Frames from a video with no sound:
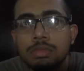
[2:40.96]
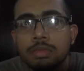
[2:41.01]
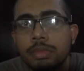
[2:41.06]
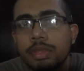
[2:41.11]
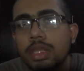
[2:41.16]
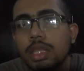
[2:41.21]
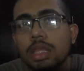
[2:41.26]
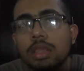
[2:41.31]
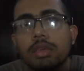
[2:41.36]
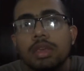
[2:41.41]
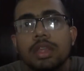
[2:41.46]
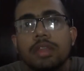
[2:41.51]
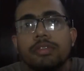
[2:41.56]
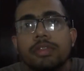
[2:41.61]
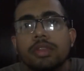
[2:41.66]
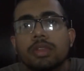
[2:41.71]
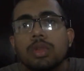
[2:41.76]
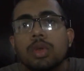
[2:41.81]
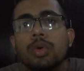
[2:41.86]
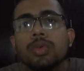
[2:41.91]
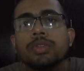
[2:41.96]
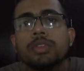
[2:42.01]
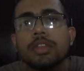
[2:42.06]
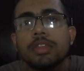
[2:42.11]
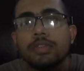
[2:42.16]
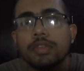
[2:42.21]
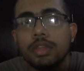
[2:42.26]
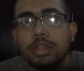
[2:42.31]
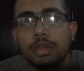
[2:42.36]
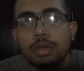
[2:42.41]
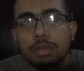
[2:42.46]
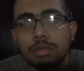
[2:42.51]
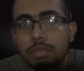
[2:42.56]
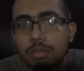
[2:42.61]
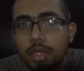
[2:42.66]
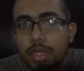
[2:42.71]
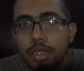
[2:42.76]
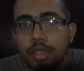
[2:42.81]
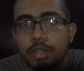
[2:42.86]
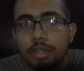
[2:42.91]
You can even close this video
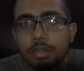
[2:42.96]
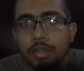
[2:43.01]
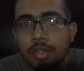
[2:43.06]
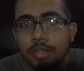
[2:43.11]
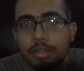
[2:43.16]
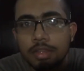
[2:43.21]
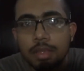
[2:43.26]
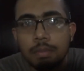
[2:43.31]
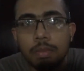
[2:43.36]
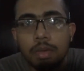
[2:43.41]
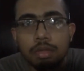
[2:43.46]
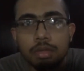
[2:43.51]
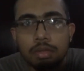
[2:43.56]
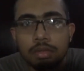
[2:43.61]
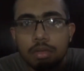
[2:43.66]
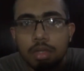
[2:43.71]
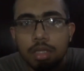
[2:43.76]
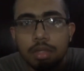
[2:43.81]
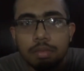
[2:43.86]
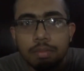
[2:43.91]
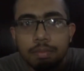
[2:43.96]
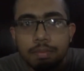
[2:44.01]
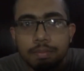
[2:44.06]
by hitting the escape button, right?